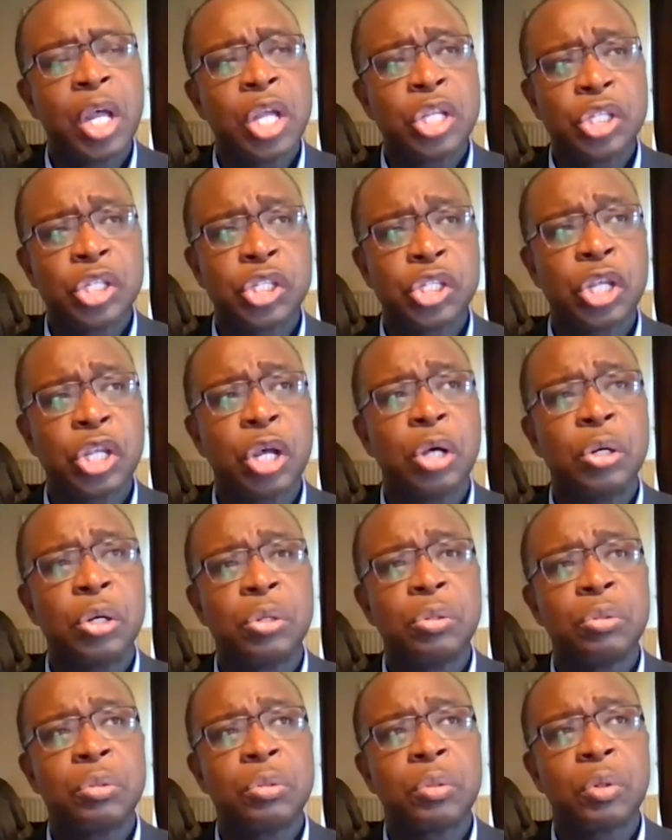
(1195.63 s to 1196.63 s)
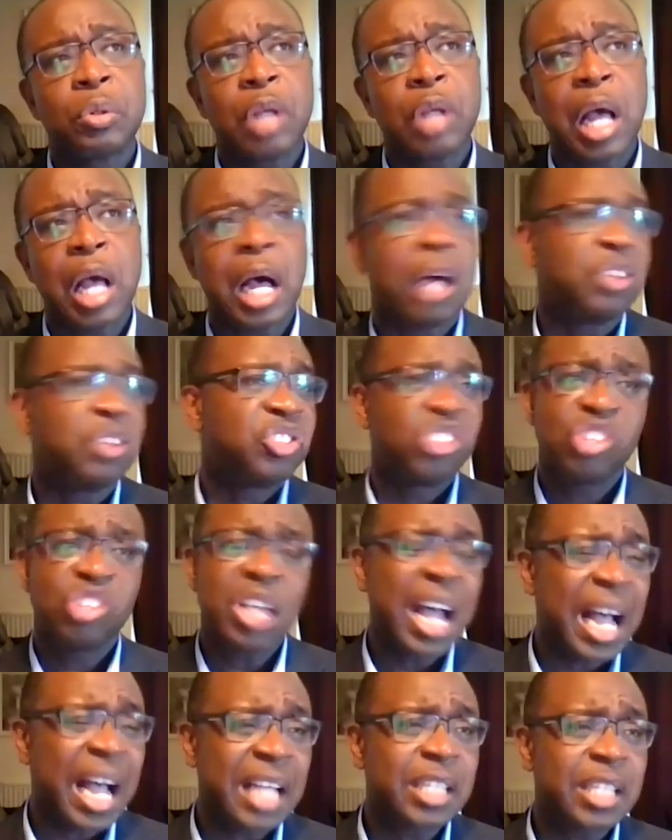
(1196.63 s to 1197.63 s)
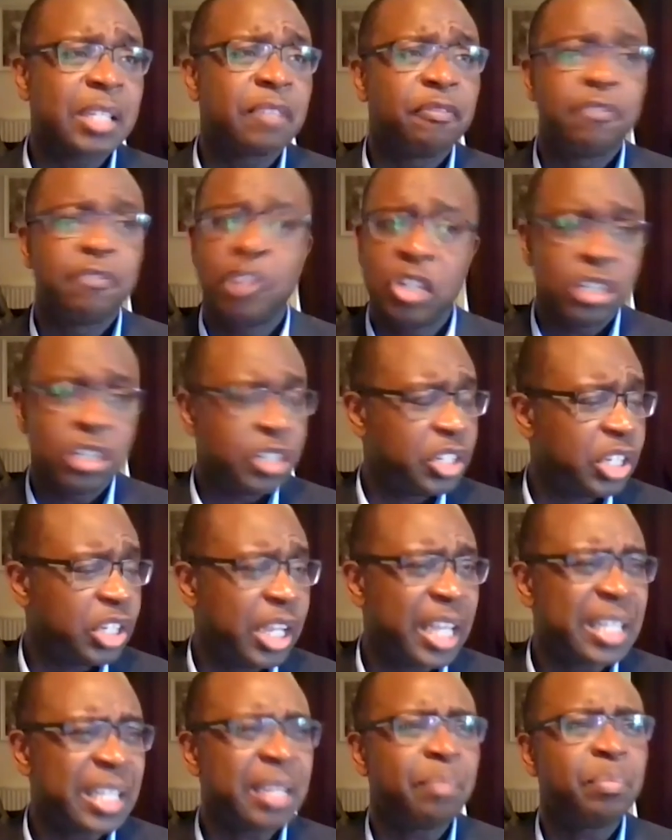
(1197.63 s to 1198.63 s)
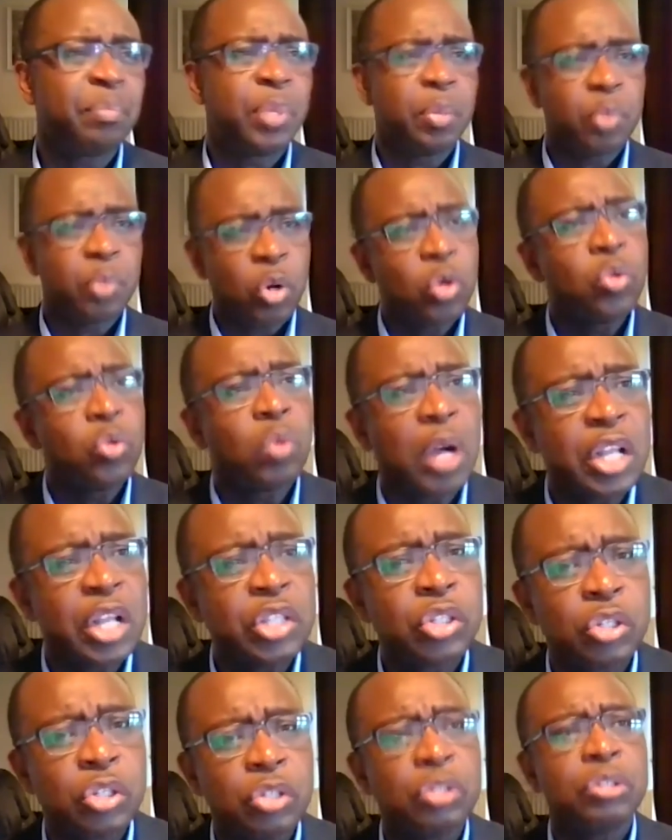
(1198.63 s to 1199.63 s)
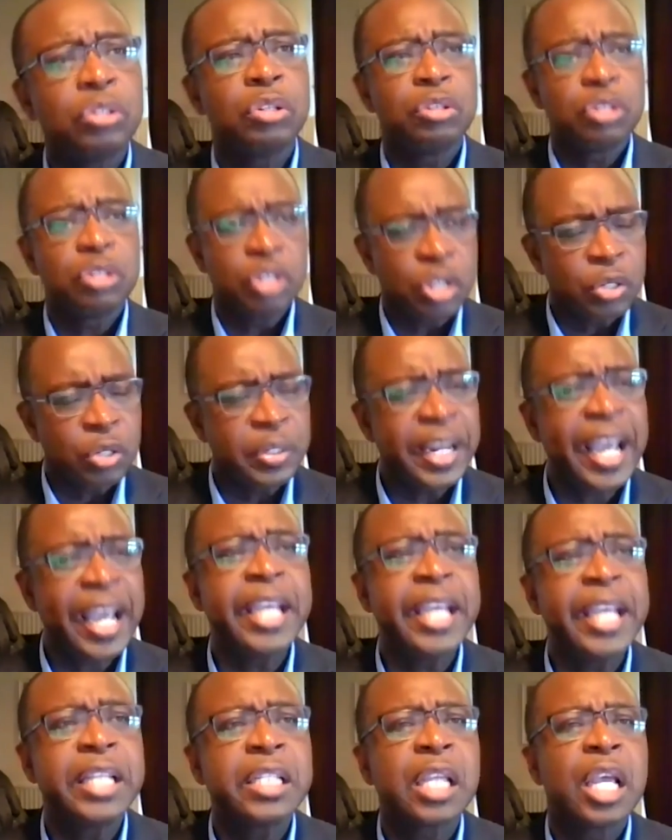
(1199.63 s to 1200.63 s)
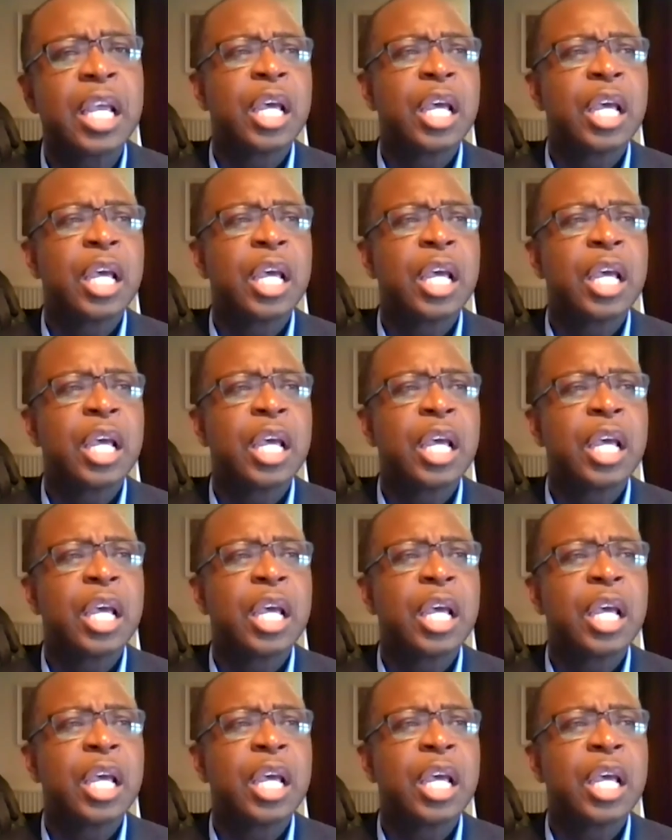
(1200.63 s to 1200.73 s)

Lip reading: So I'll just ask volunteers and people who want to donate